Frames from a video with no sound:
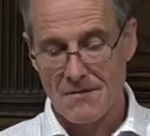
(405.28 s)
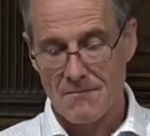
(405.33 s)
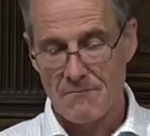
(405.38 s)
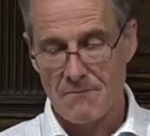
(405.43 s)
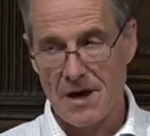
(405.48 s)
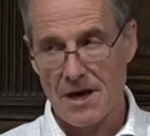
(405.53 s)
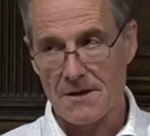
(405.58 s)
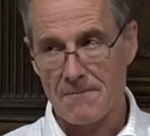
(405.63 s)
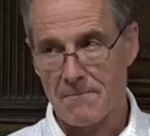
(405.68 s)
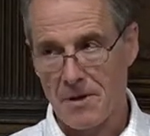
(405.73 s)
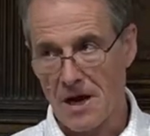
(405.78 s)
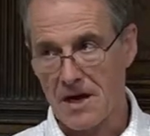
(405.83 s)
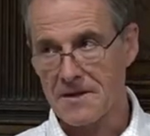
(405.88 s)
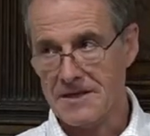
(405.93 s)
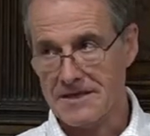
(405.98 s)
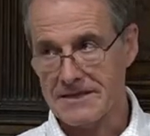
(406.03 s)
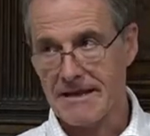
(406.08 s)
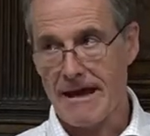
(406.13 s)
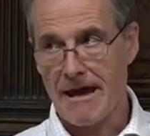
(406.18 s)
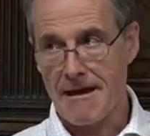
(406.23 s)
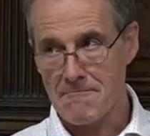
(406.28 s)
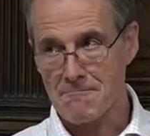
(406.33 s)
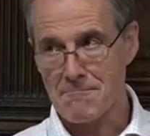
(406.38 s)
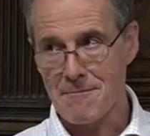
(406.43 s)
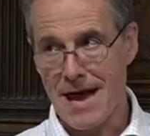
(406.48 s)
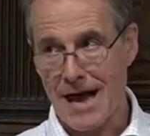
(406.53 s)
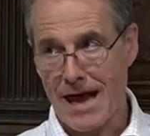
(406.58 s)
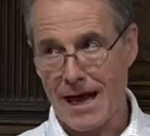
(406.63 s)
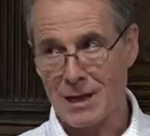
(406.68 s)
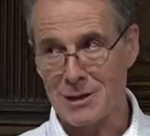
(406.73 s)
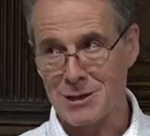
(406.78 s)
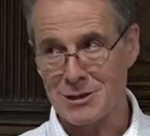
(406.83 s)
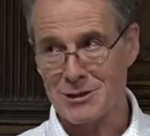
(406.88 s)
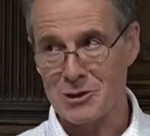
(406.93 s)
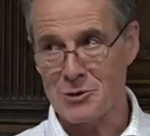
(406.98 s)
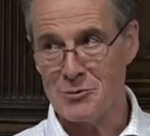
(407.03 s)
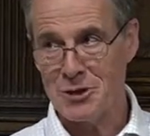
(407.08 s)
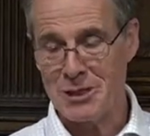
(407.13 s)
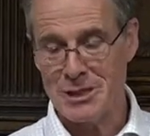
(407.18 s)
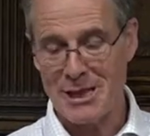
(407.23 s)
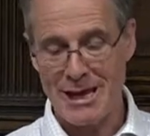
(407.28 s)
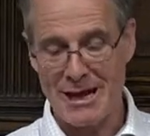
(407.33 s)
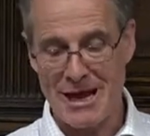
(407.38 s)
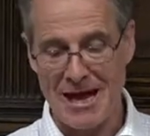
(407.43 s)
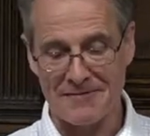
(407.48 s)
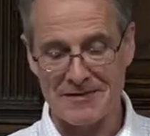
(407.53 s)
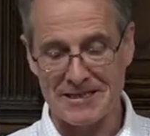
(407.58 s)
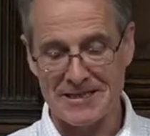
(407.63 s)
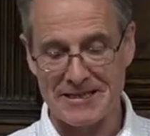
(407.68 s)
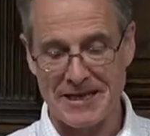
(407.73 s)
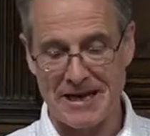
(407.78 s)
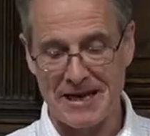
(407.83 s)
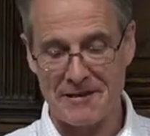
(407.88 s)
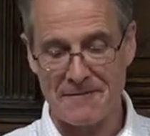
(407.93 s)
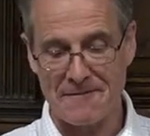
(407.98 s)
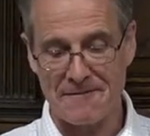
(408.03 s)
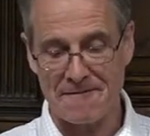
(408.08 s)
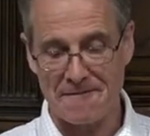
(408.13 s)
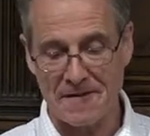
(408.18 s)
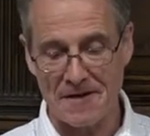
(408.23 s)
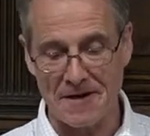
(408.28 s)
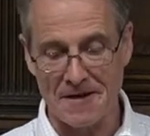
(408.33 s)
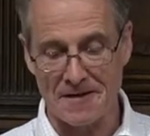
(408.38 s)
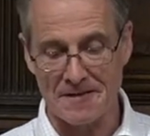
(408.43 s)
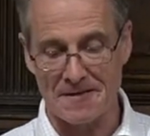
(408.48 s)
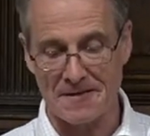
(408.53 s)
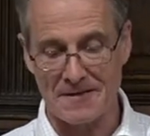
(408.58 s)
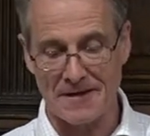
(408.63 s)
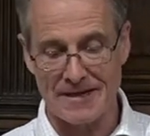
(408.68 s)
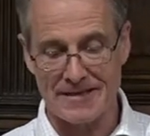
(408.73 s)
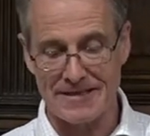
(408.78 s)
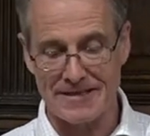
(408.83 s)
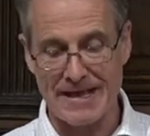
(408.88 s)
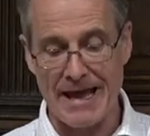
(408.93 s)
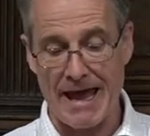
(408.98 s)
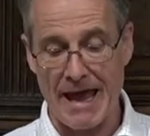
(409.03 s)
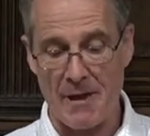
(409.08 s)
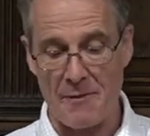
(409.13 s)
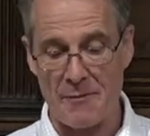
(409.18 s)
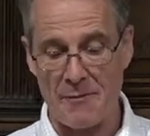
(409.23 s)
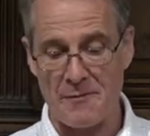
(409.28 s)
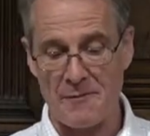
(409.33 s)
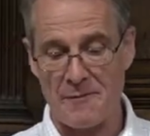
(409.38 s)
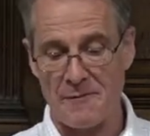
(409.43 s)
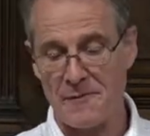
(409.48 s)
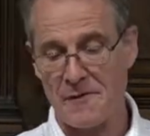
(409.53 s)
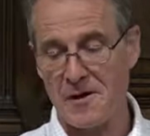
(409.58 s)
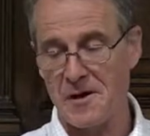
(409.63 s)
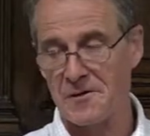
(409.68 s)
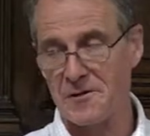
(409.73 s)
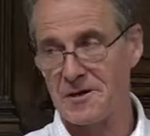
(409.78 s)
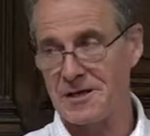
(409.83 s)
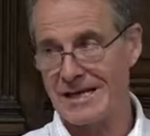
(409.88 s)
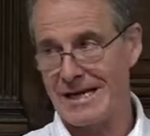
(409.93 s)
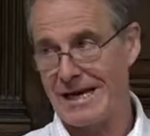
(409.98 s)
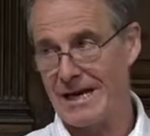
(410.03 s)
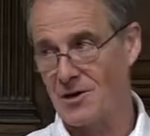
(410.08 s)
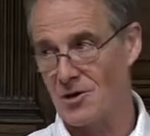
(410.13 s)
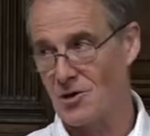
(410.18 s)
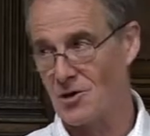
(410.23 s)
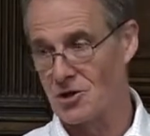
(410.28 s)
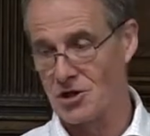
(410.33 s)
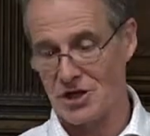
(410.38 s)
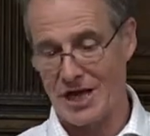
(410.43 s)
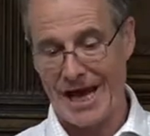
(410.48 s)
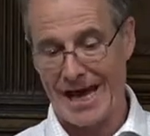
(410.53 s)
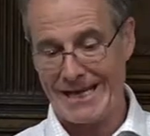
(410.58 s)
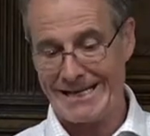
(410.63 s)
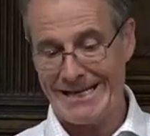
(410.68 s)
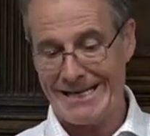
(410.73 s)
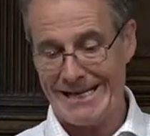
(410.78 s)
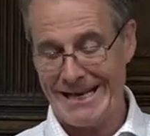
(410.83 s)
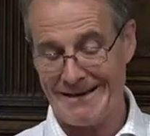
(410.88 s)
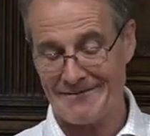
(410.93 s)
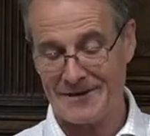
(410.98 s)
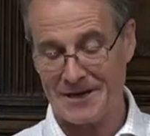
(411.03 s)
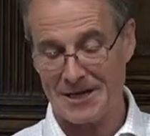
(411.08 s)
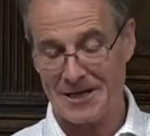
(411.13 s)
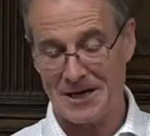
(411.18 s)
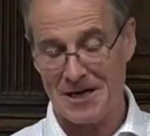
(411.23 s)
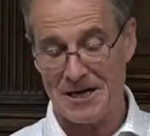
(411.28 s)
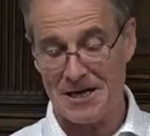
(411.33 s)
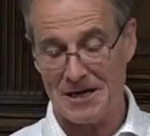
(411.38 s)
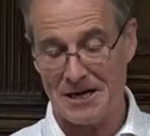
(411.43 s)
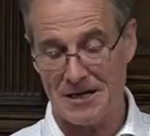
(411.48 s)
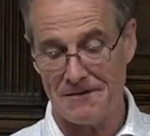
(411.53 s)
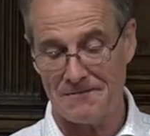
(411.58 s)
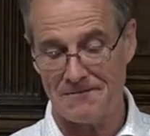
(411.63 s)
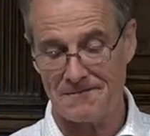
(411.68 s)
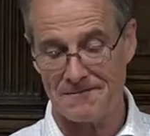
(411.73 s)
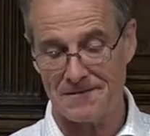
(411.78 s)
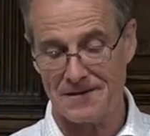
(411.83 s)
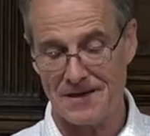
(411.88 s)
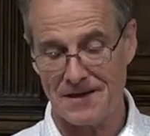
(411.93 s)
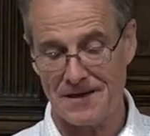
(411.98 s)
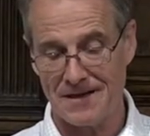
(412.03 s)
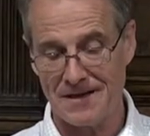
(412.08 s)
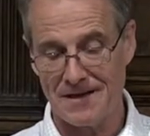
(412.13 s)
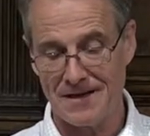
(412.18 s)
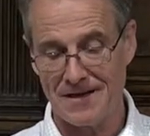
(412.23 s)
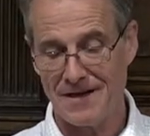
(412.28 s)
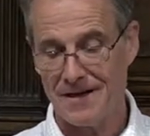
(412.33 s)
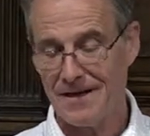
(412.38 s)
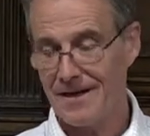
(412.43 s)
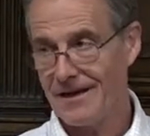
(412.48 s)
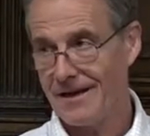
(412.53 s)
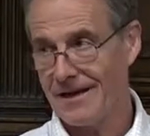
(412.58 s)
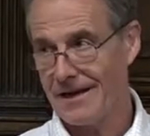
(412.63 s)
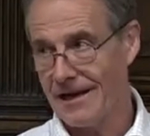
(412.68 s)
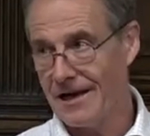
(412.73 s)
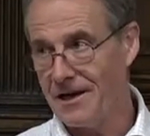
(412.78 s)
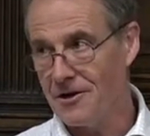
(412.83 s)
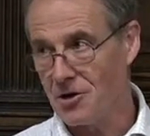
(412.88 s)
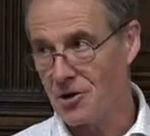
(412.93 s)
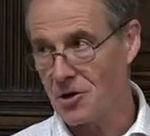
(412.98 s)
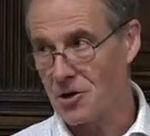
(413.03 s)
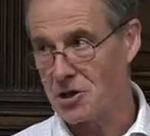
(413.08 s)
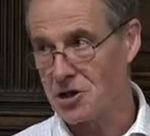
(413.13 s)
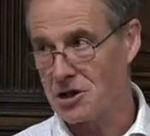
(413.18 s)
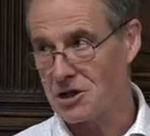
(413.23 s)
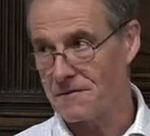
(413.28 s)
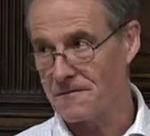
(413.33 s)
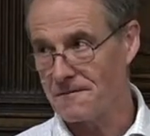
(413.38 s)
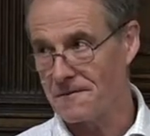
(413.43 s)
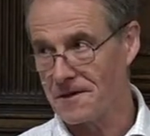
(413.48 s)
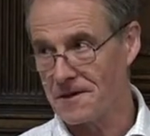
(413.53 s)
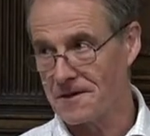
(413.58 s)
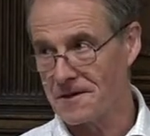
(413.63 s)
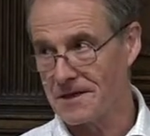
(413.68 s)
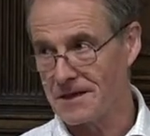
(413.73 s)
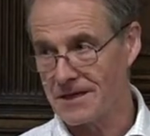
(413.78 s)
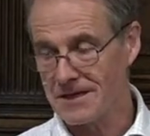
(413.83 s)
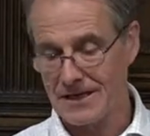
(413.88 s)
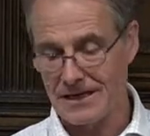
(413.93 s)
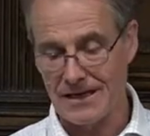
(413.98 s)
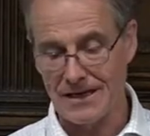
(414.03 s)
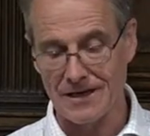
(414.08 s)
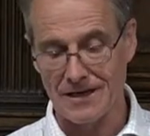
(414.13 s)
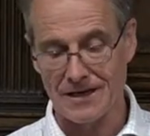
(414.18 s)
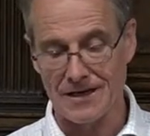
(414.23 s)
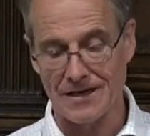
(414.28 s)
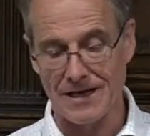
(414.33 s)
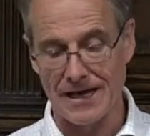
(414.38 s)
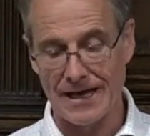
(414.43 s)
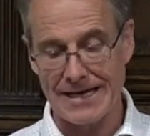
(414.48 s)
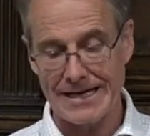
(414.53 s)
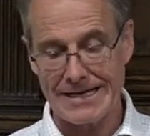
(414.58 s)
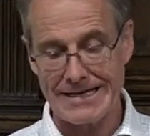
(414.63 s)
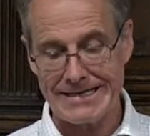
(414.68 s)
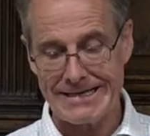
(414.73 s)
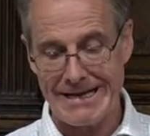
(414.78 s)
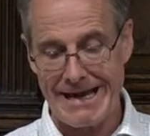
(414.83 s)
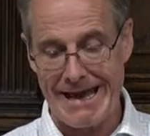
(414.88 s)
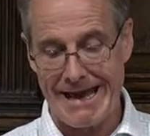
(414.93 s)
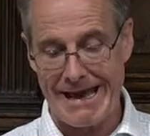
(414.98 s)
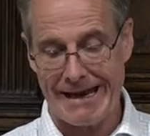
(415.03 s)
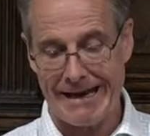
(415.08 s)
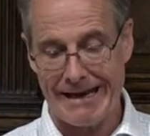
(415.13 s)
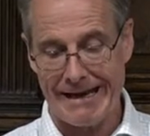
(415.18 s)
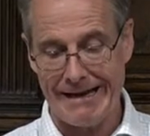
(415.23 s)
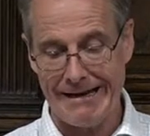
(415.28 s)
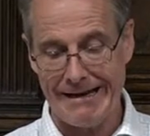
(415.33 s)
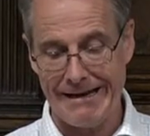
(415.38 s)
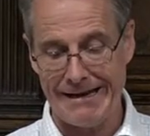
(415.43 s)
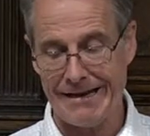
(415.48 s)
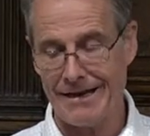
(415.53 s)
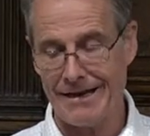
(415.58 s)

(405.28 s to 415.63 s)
But by the same maths, you would then have to say that father, Seth fathered Enosh at eleven and a half, Enosh fathered Kenan at ten,